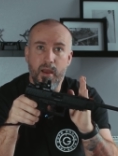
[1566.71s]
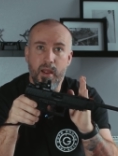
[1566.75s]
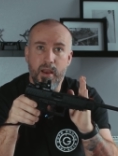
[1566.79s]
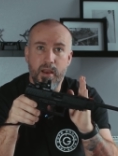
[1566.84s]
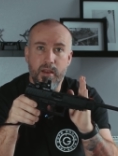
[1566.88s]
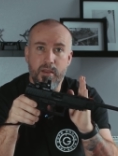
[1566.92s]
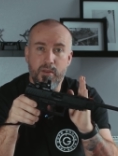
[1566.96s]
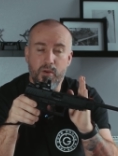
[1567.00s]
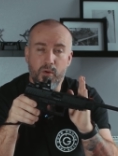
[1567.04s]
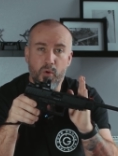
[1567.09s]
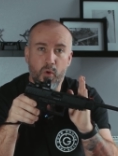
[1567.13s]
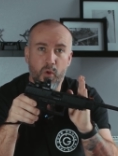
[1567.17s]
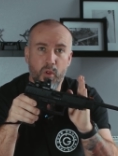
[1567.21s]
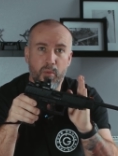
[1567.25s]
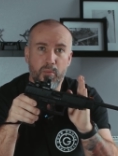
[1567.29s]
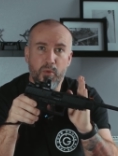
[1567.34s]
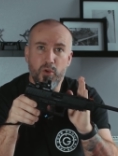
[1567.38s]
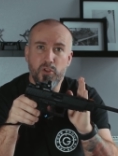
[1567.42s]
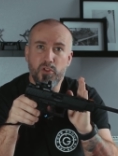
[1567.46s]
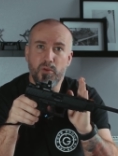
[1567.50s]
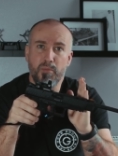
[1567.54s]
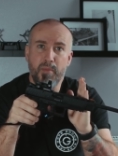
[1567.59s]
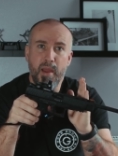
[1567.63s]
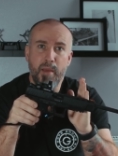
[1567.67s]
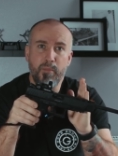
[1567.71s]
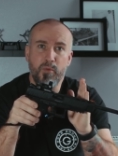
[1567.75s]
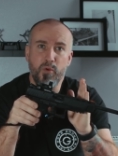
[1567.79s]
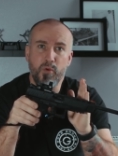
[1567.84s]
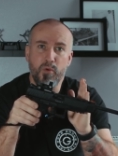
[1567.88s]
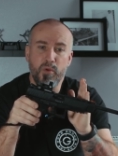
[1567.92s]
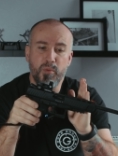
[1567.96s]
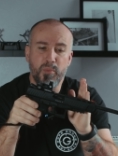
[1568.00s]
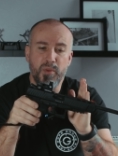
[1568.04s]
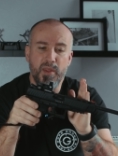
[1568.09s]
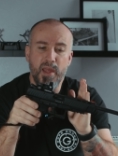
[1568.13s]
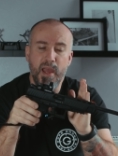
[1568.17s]
and all the muscle memory
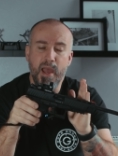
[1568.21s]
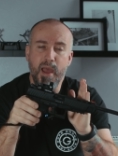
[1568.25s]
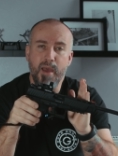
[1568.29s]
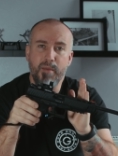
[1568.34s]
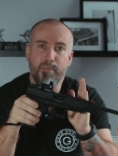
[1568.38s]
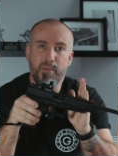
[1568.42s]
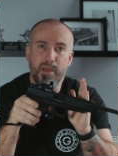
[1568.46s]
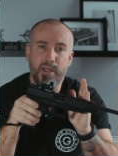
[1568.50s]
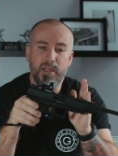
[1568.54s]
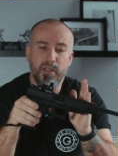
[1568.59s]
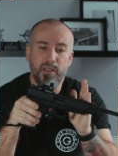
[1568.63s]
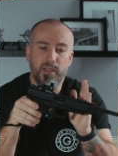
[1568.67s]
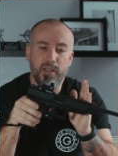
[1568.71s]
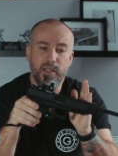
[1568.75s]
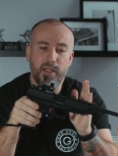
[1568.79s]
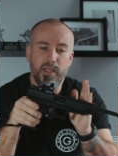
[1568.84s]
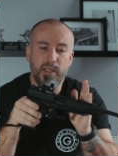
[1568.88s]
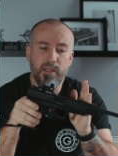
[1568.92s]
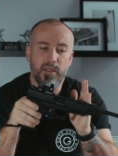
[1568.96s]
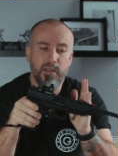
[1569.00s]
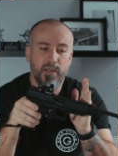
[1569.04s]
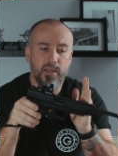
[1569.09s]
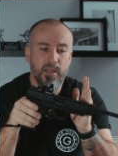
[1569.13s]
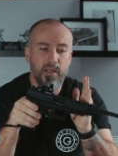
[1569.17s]
would be there immediately.